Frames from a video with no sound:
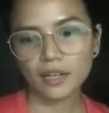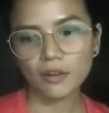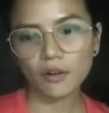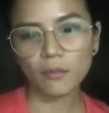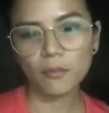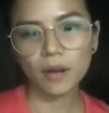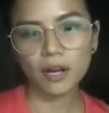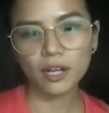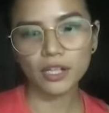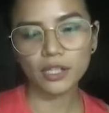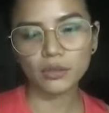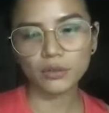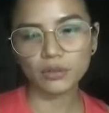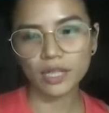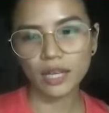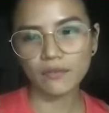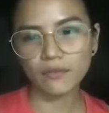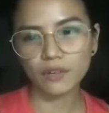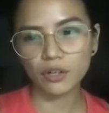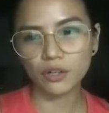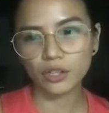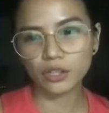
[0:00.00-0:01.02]
baka you don't
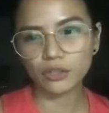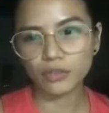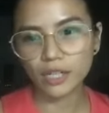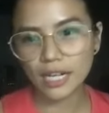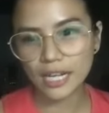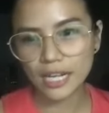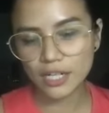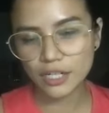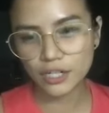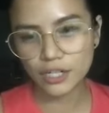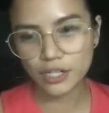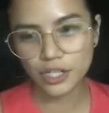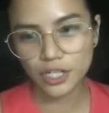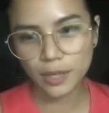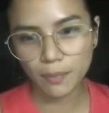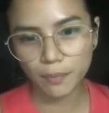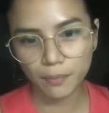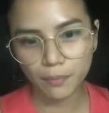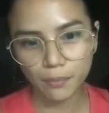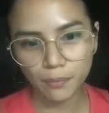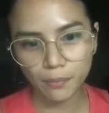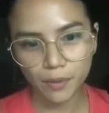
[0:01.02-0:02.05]
have a good relationship
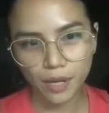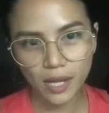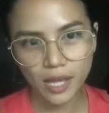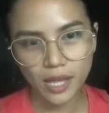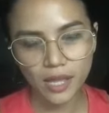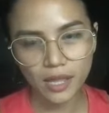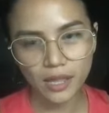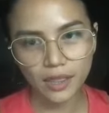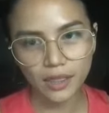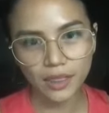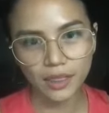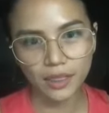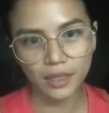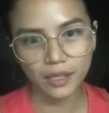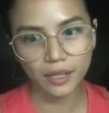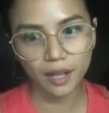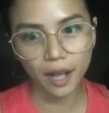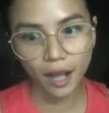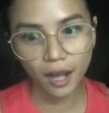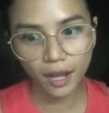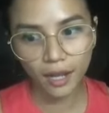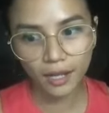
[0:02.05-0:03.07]
with
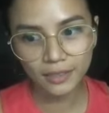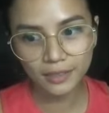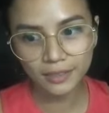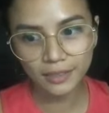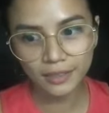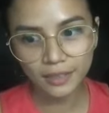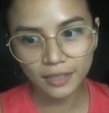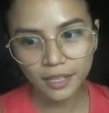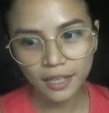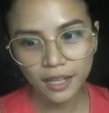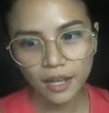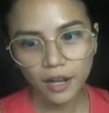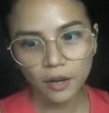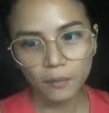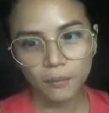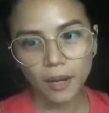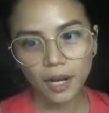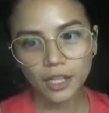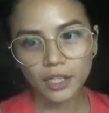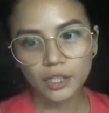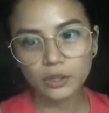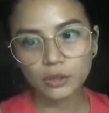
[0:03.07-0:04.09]
God,
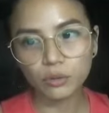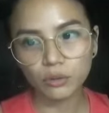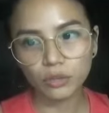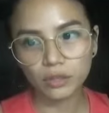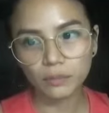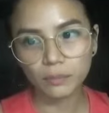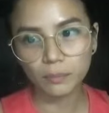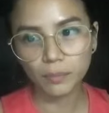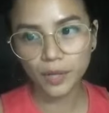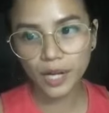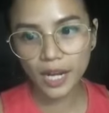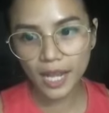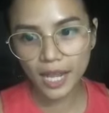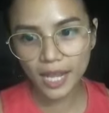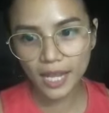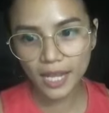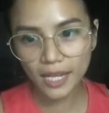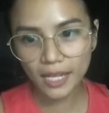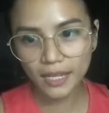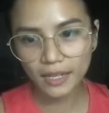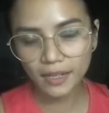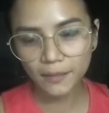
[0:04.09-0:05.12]
baka you don't
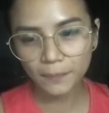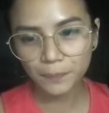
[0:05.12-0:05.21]
pray,